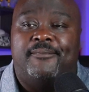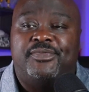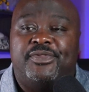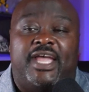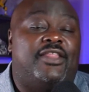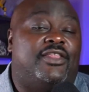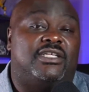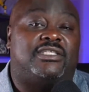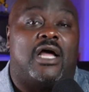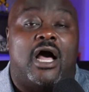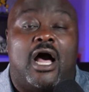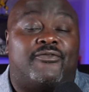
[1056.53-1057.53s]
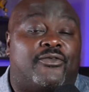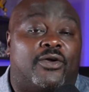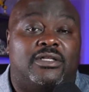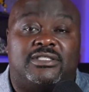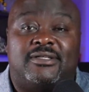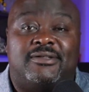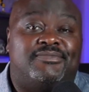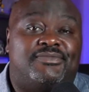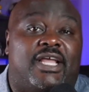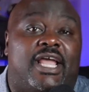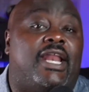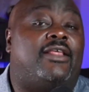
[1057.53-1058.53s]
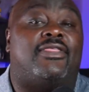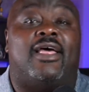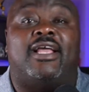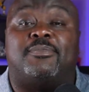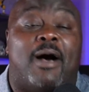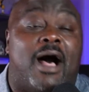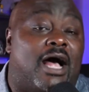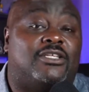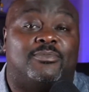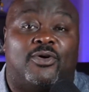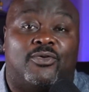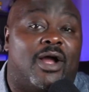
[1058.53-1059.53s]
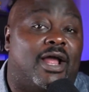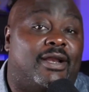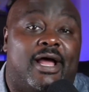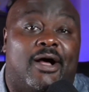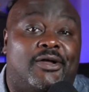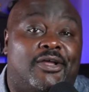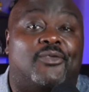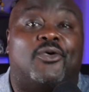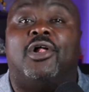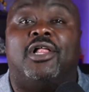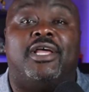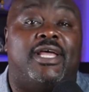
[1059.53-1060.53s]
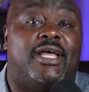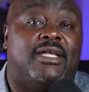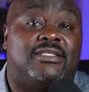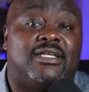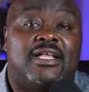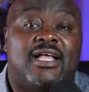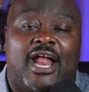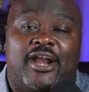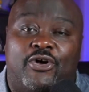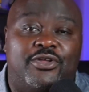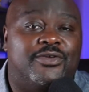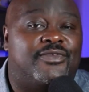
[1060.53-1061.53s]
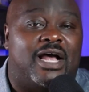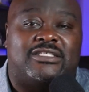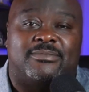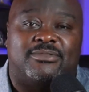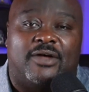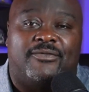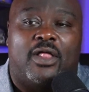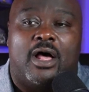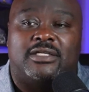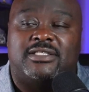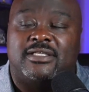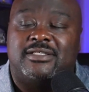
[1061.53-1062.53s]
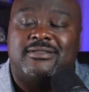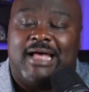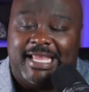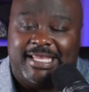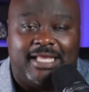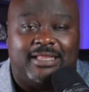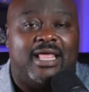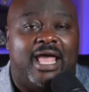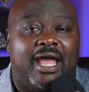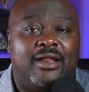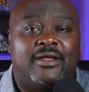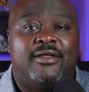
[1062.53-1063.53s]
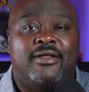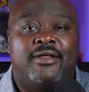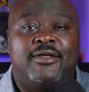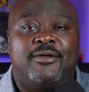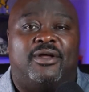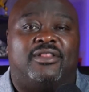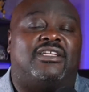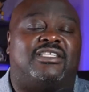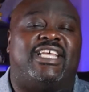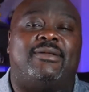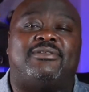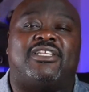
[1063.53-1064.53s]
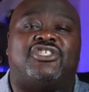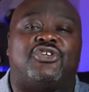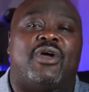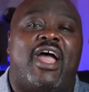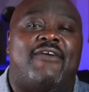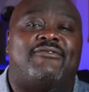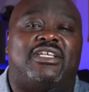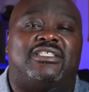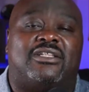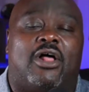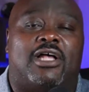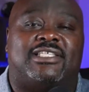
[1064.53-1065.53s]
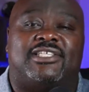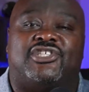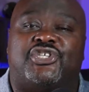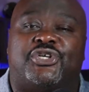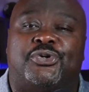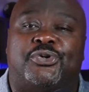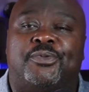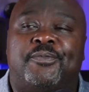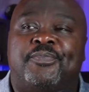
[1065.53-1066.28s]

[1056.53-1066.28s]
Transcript: In this conference, anything's possible right now. It really is. I know you've got some tough losses. I get that. But the teams that you have these losses to